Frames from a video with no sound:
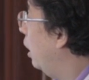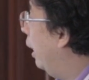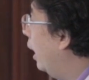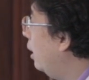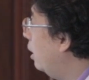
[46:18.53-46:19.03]

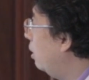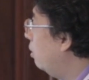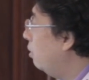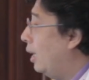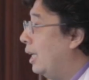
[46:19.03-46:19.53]

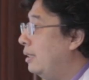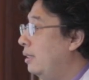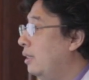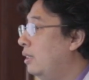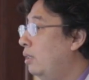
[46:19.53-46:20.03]
And last
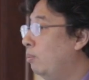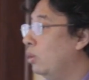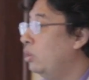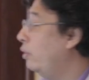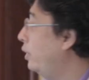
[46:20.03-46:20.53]
year,
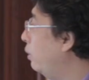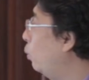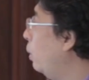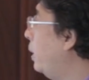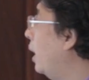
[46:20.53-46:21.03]

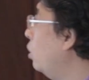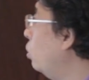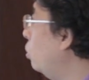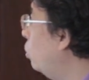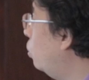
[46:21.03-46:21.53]
we began to
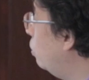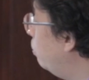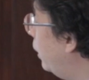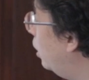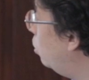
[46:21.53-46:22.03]

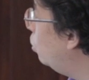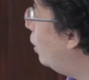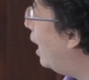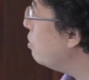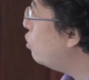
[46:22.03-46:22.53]
do
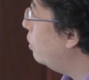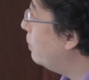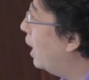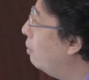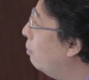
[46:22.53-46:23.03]
upstream
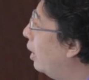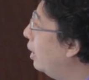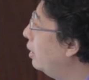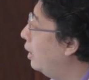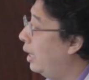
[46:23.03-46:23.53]

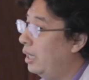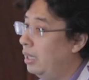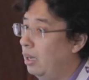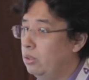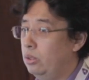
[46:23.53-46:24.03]
Kanban and
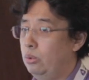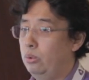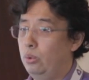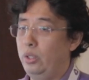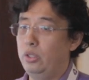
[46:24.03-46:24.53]
also
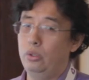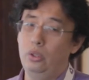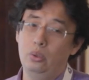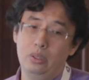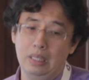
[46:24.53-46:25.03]
to
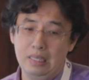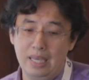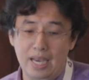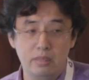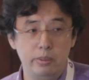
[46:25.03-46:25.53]
introduce the
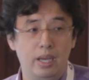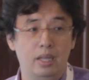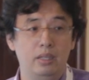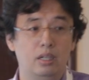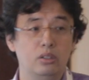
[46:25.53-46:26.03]
ESP
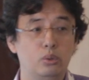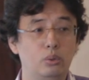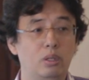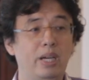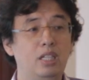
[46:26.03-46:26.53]
ideas to
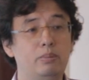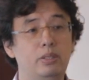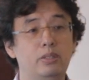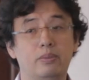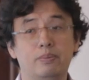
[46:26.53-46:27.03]
the management.